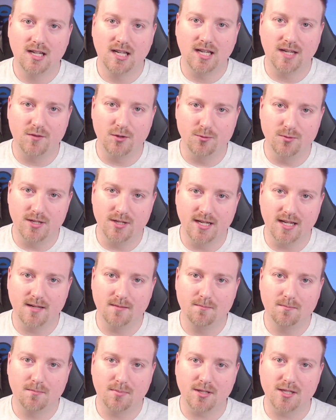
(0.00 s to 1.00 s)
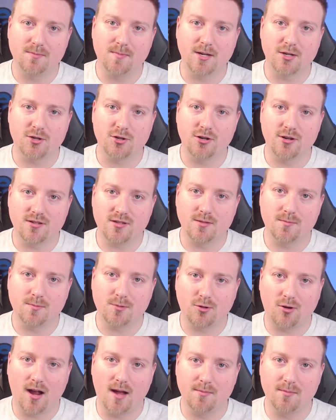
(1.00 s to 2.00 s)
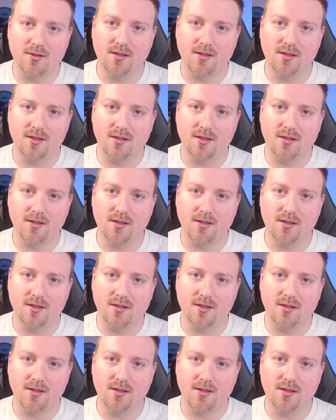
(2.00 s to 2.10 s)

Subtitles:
If you did, please make sure to subscribe